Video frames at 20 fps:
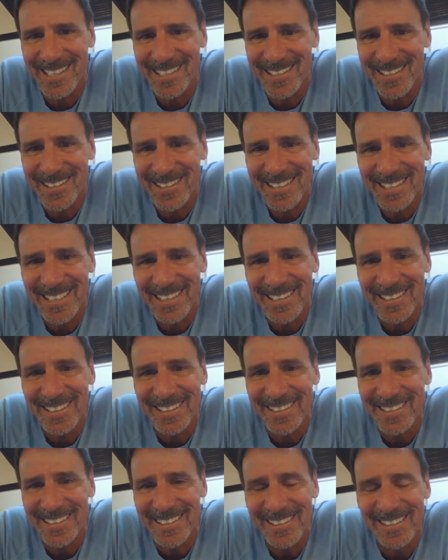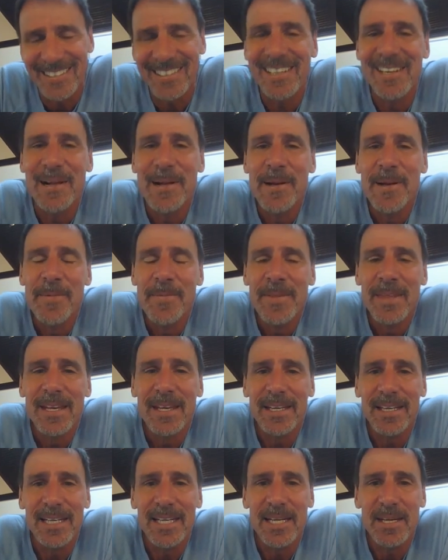on your calculator.
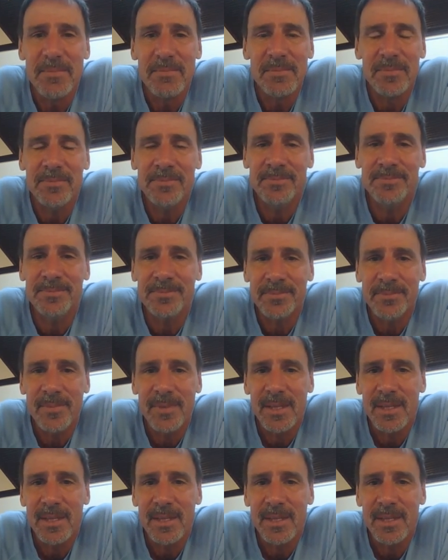On